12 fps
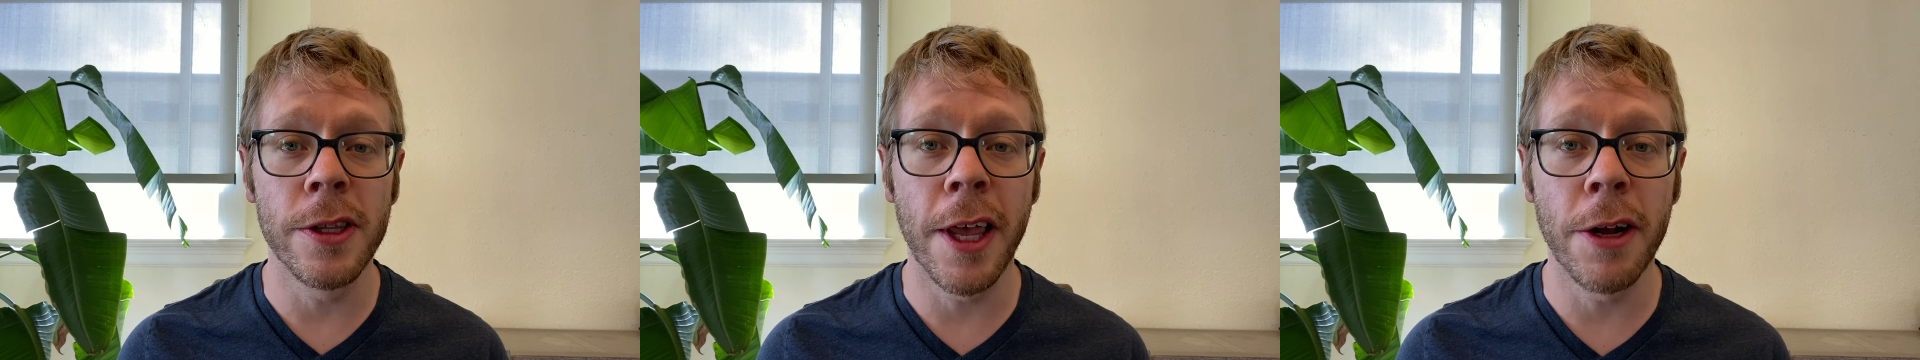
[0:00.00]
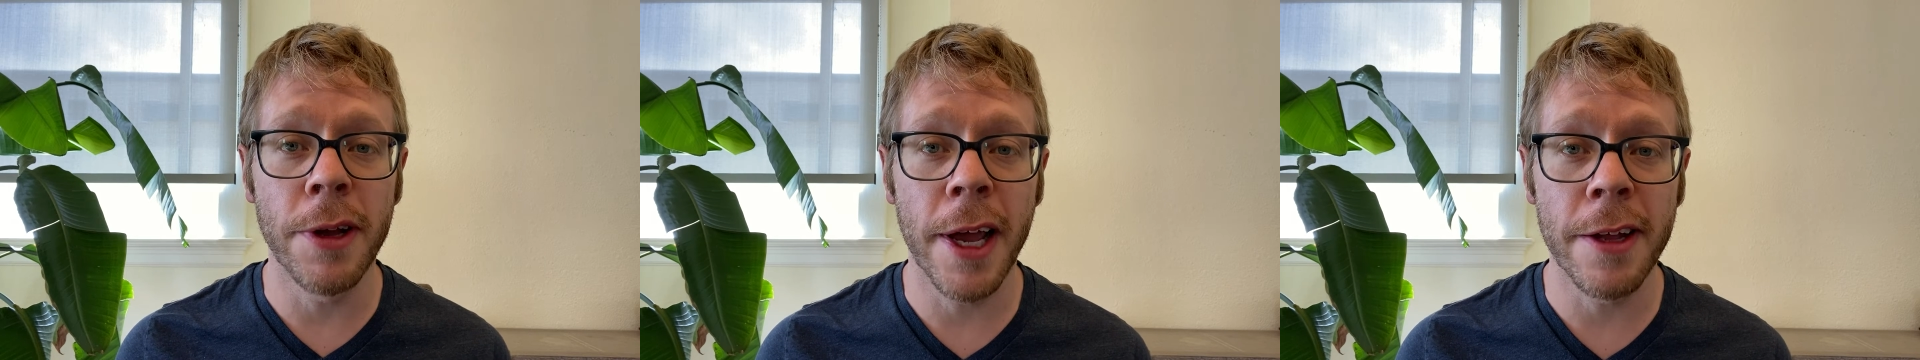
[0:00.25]

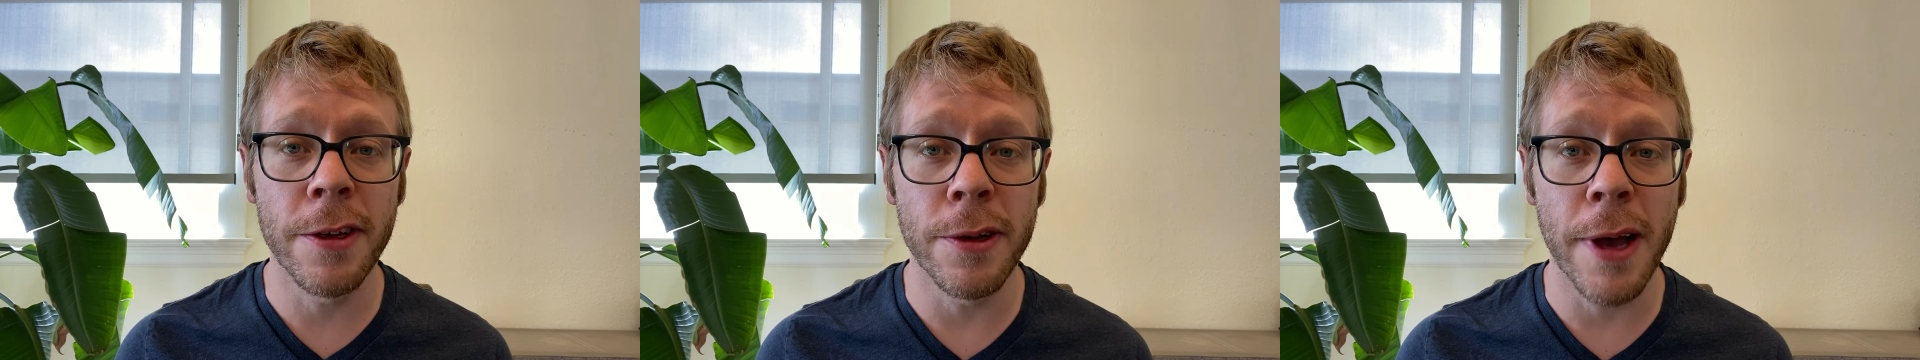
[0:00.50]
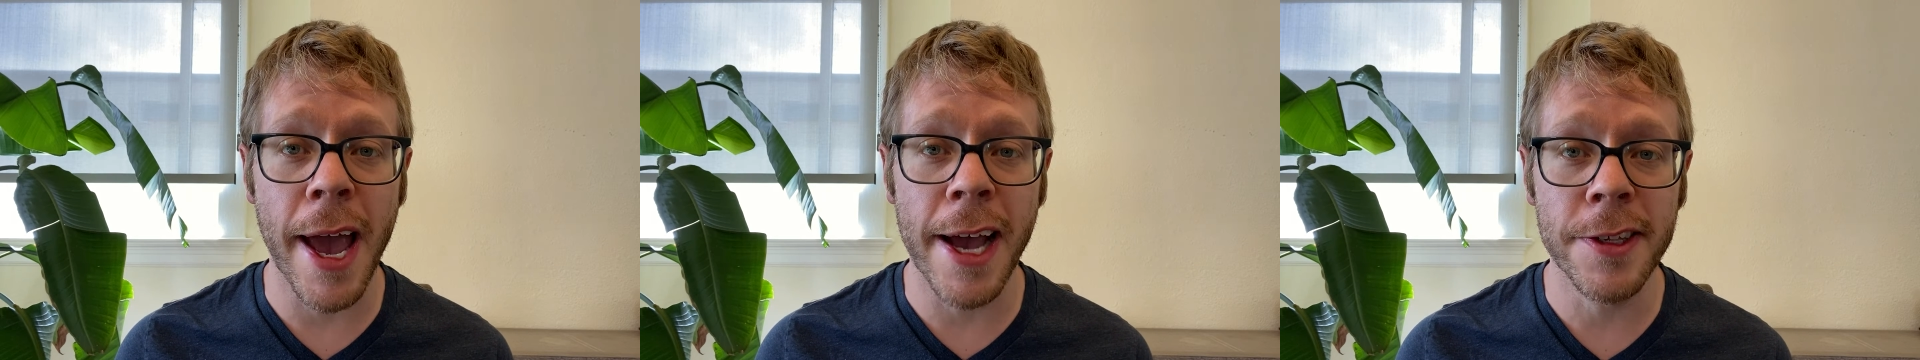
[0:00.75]
they don't have to
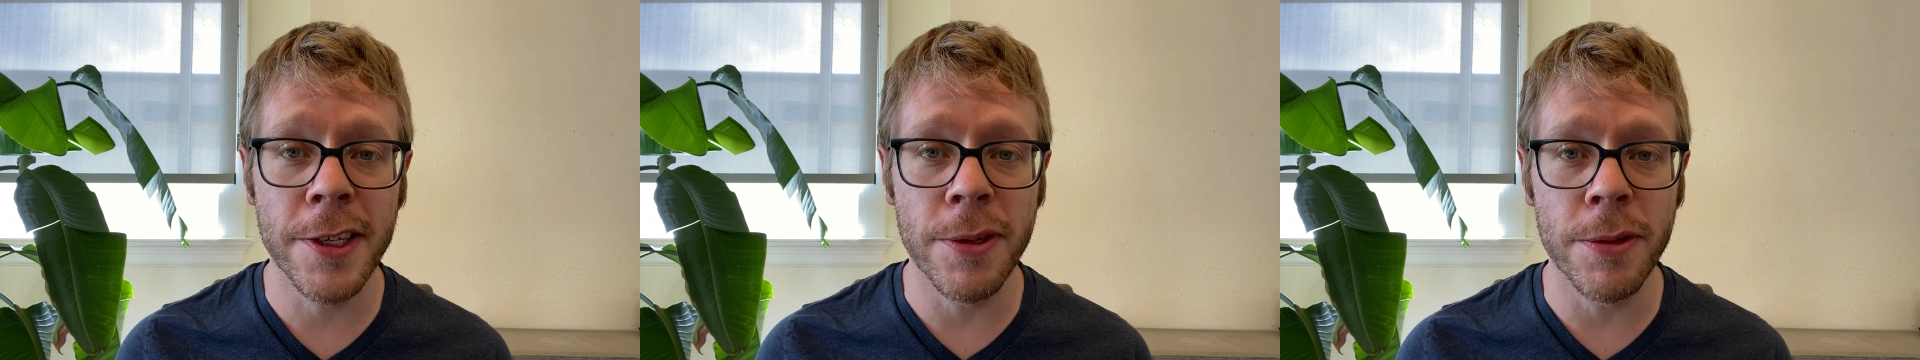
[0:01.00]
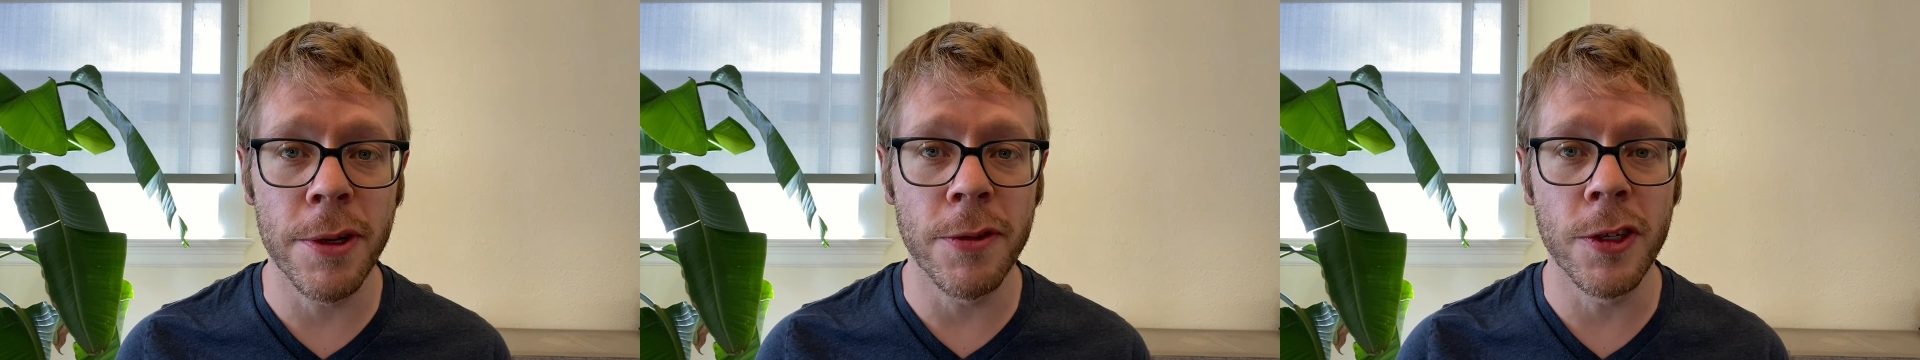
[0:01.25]
ask
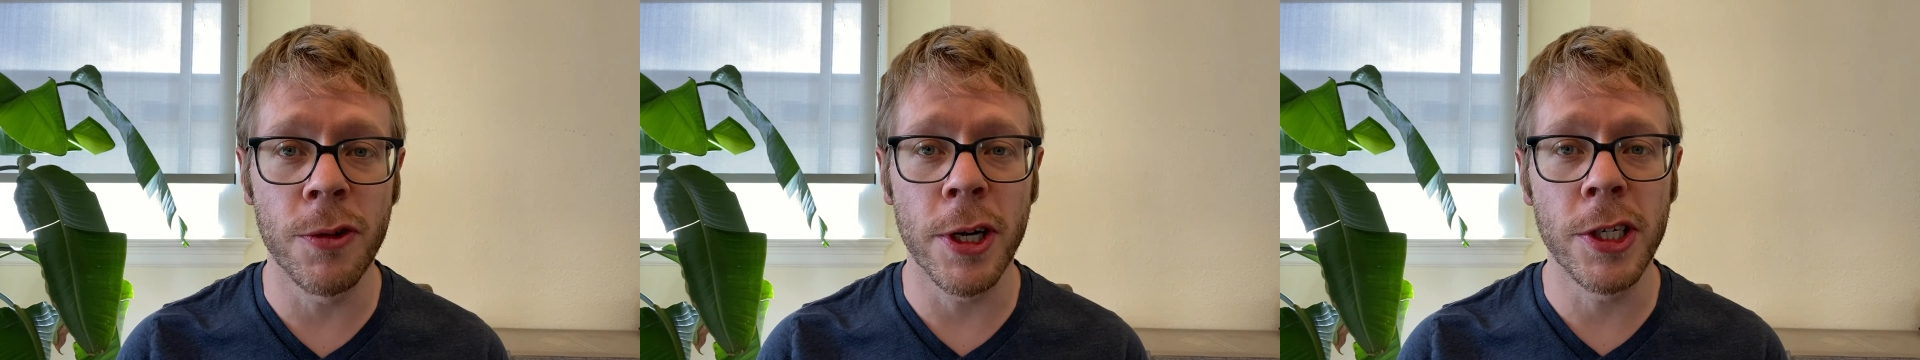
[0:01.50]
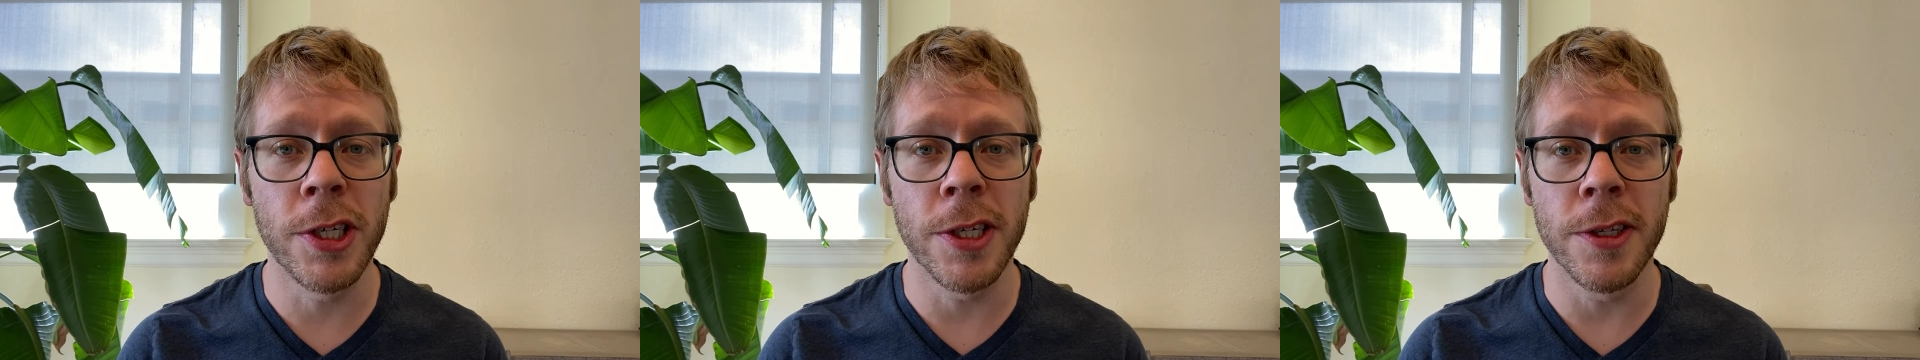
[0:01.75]
you those
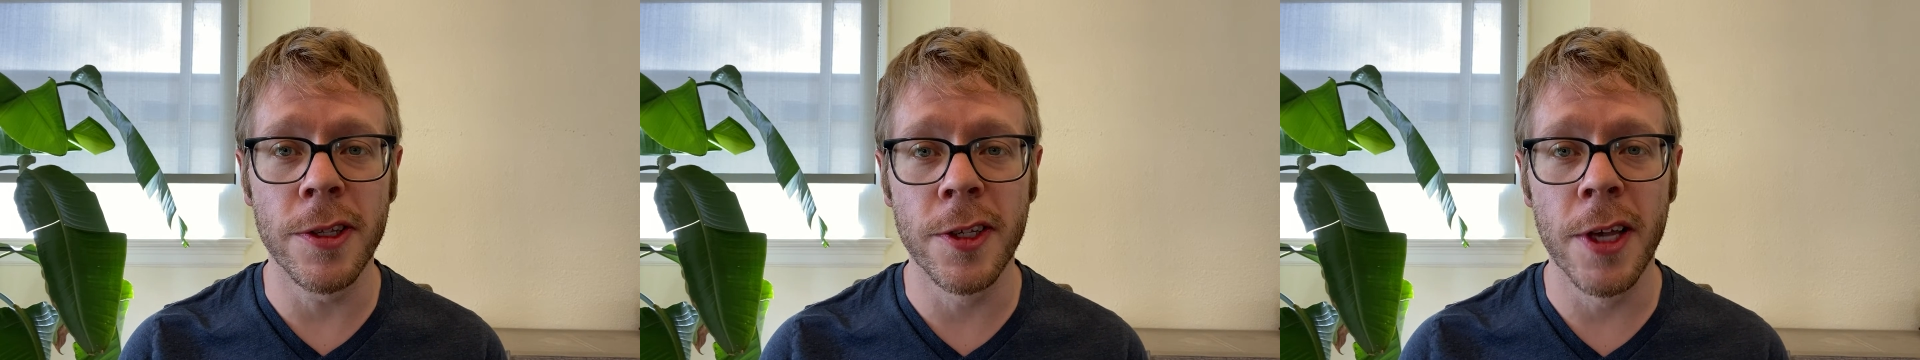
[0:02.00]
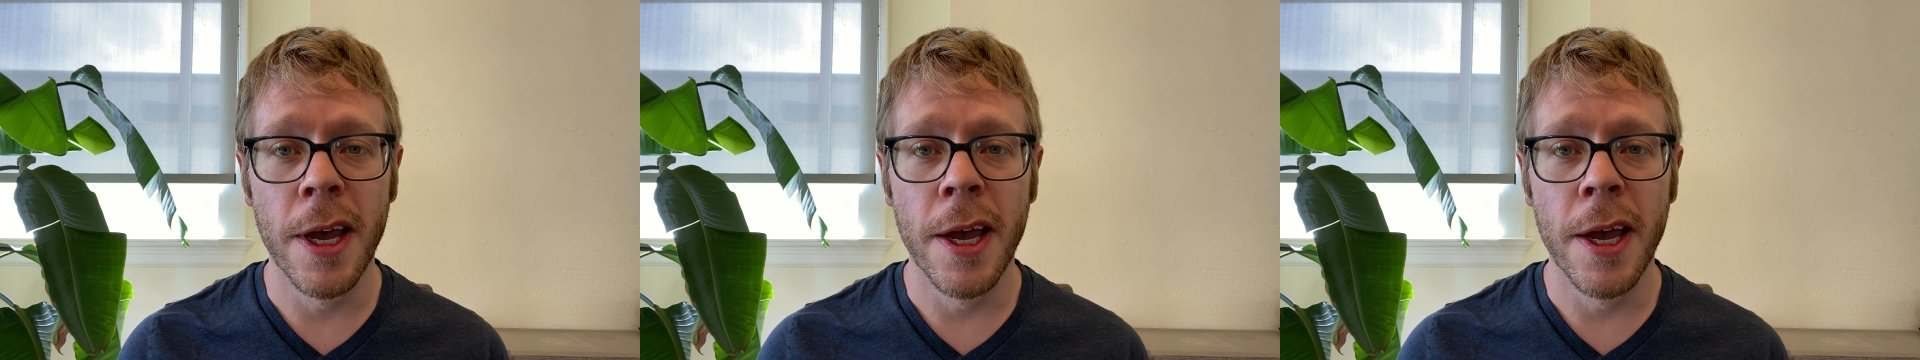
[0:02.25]
questions.